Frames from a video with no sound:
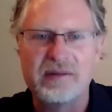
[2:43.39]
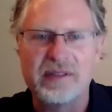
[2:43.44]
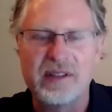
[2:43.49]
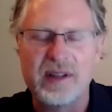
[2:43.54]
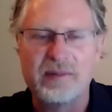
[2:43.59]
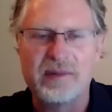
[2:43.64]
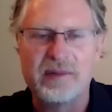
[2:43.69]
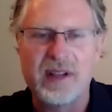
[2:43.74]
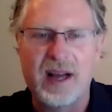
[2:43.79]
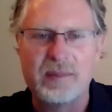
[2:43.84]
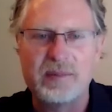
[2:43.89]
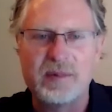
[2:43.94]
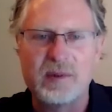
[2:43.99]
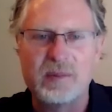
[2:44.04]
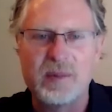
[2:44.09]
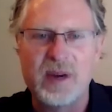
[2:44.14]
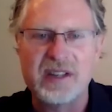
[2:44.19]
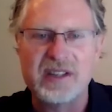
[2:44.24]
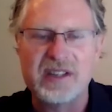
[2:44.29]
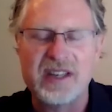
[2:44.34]
flip-flopped to
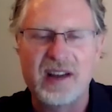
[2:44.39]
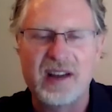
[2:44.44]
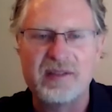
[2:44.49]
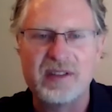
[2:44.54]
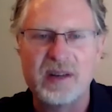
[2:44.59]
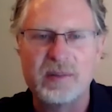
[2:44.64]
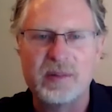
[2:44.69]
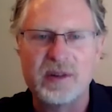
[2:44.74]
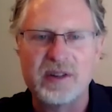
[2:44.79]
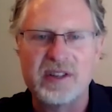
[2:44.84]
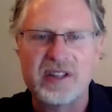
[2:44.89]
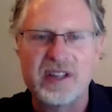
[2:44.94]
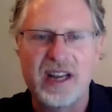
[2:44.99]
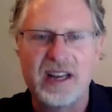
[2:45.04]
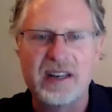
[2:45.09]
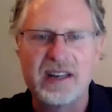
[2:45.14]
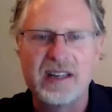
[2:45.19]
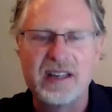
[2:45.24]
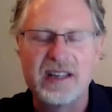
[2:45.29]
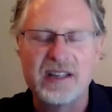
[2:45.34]
about
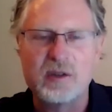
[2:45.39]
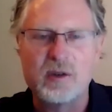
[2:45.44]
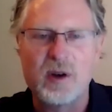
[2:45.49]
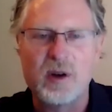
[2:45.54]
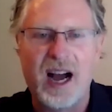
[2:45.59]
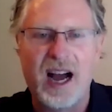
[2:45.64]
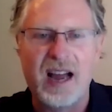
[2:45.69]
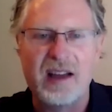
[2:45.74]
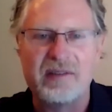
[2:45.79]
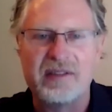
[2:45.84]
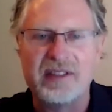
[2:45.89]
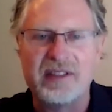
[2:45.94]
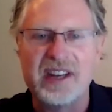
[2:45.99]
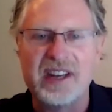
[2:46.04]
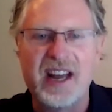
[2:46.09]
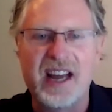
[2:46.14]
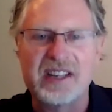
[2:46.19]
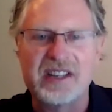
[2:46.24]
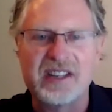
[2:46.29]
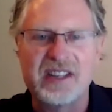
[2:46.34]
70% drive the
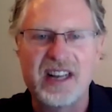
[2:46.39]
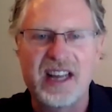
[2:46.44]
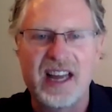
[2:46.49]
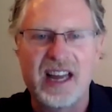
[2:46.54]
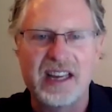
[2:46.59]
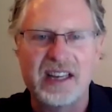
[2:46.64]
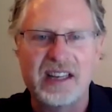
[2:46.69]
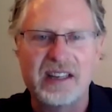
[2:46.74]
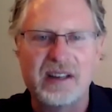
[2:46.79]
next day.